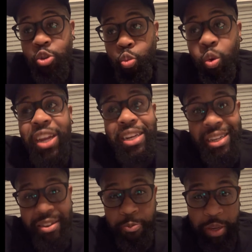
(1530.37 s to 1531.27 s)

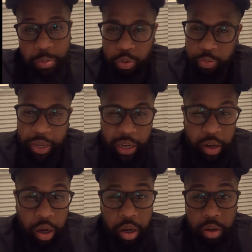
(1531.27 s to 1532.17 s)
witnessed people being
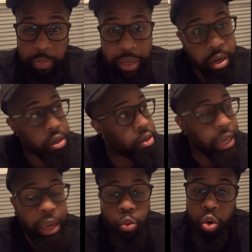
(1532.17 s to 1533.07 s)
hung because
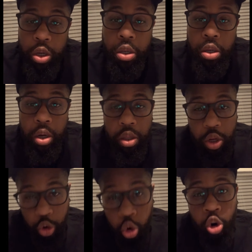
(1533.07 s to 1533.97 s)
it was the
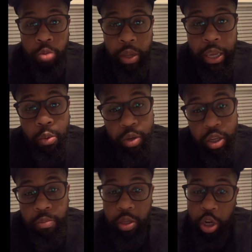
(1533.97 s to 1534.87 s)
norm. Like, it was
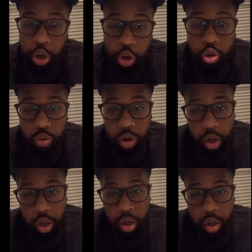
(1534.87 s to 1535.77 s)
something to do
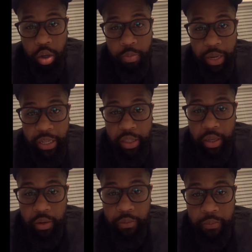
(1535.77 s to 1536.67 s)
back
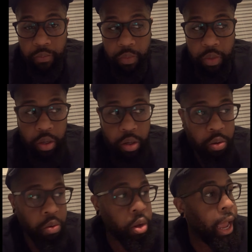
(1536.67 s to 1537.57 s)
then. You
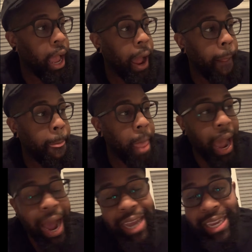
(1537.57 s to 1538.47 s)
know,
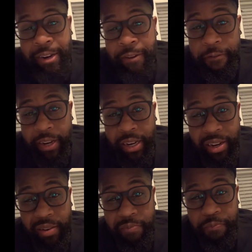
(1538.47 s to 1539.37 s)
I get
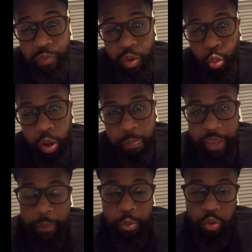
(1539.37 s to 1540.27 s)
offended when
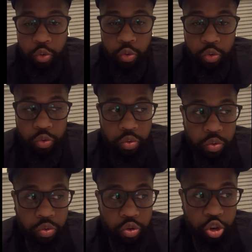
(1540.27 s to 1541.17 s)
people
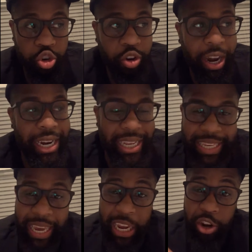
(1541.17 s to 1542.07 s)
try to
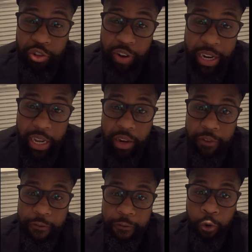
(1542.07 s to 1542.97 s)
take credit
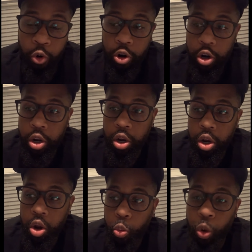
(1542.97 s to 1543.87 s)
for
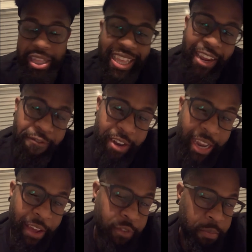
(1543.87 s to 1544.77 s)
what they've
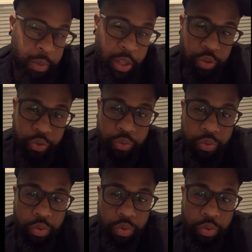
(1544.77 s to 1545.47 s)
never been through.